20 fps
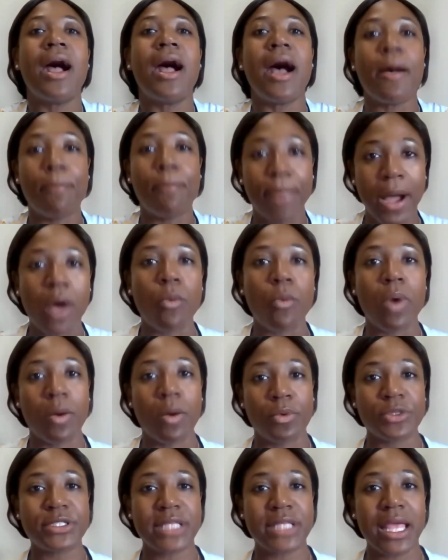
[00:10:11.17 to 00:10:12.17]
about
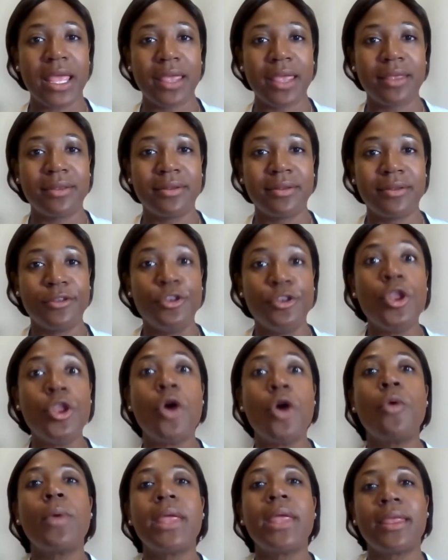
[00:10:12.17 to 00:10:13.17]
what we're saying,
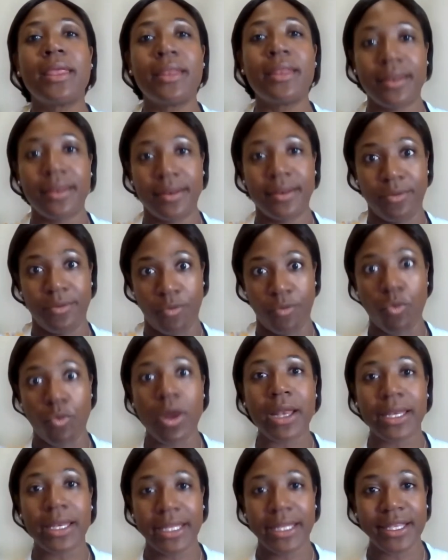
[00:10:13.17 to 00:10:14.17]
knowing
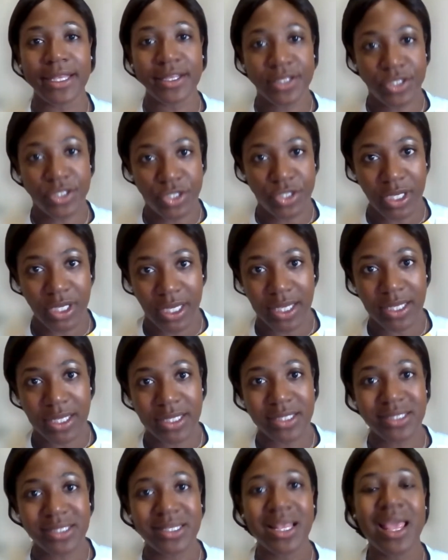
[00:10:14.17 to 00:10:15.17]
what
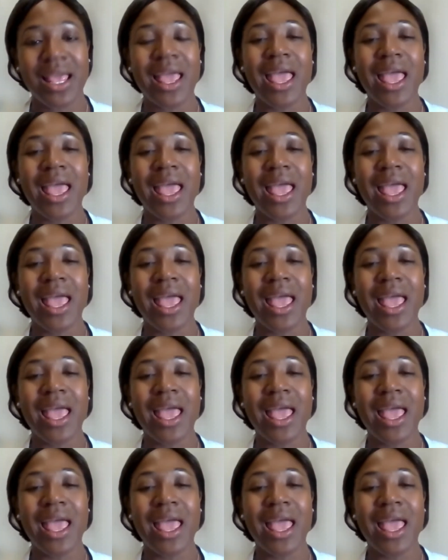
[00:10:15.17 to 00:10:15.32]
ESG is